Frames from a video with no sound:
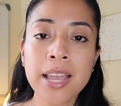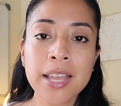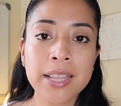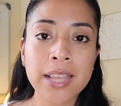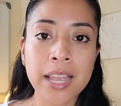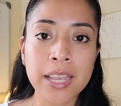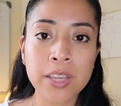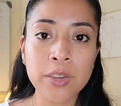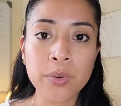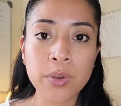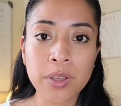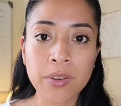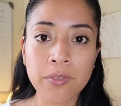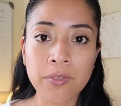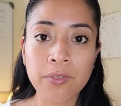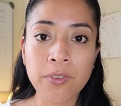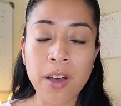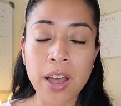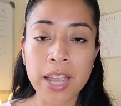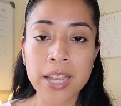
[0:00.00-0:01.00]
that you can
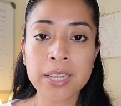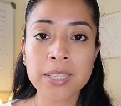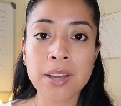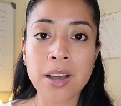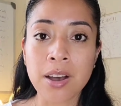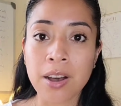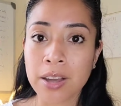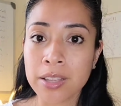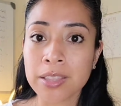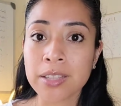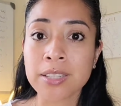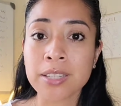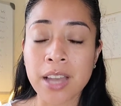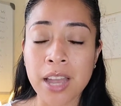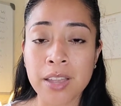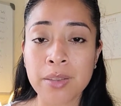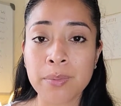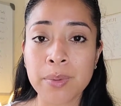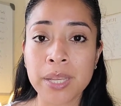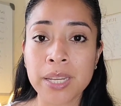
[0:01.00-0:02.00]
find on the
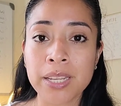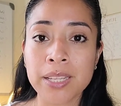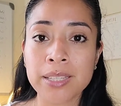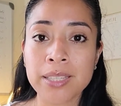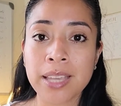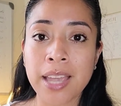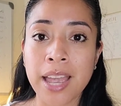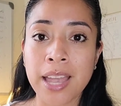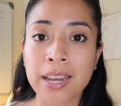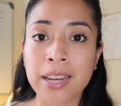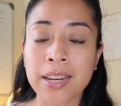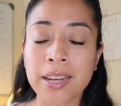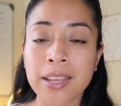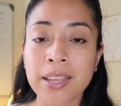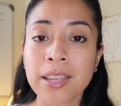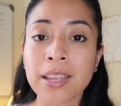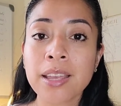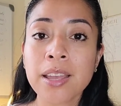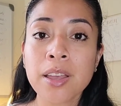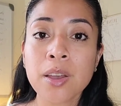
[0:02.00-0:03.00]
Diabetes
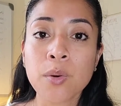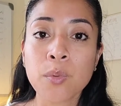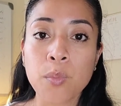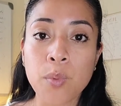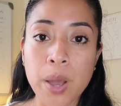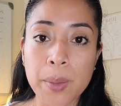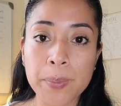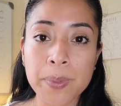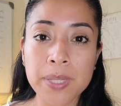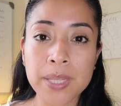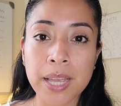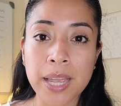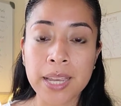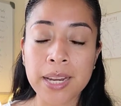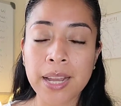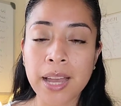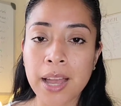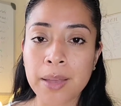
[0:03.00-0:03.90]
Canada website.